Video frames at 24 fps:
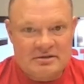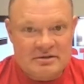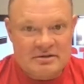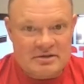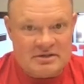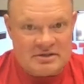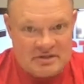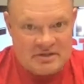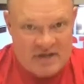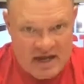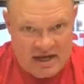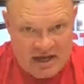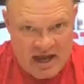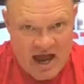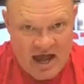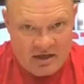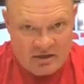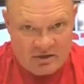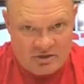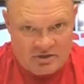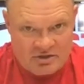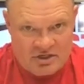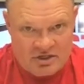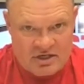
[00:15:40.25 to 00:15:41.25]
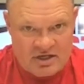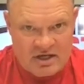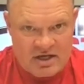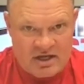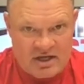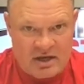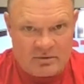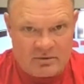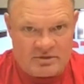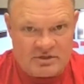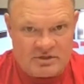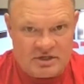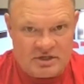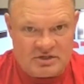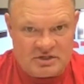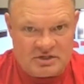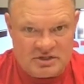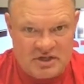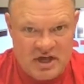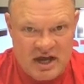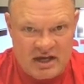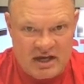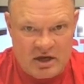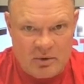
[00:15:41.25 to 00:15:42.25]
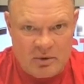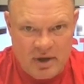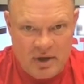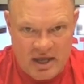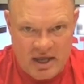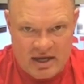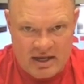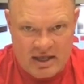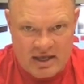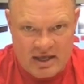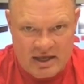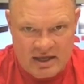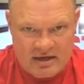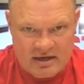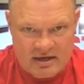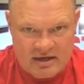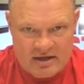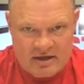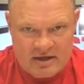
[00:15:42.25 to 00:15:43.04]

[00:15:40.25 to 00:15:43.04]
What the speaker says: psychology, and I was such a psycho idiot